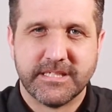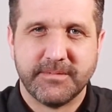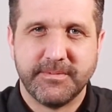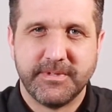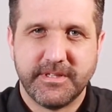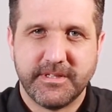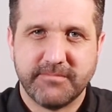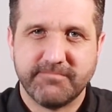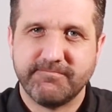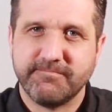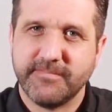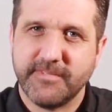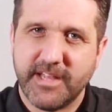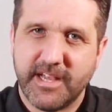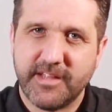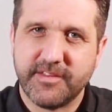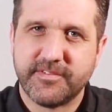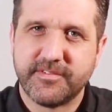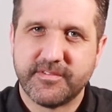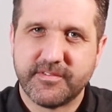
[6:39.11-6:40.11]
I mean,
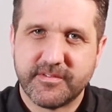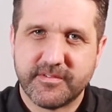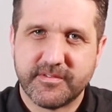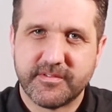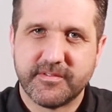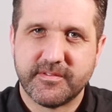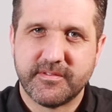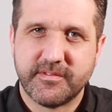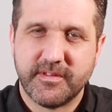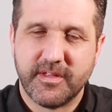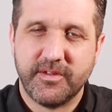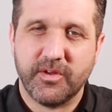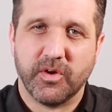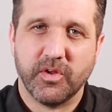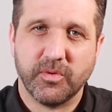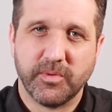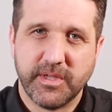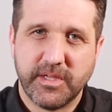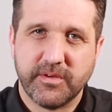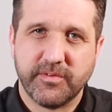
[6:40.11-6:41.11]
that's an
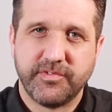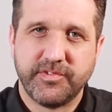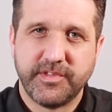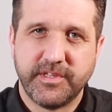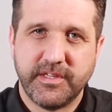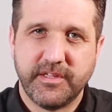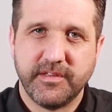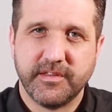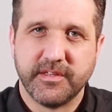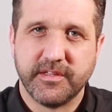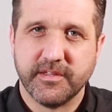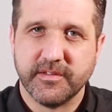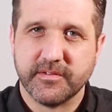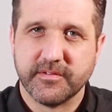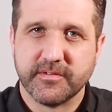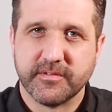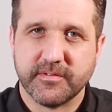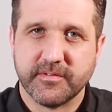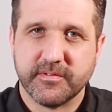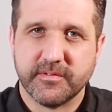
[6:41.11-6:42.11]
old way of seeing
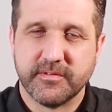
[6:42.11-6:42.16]
things.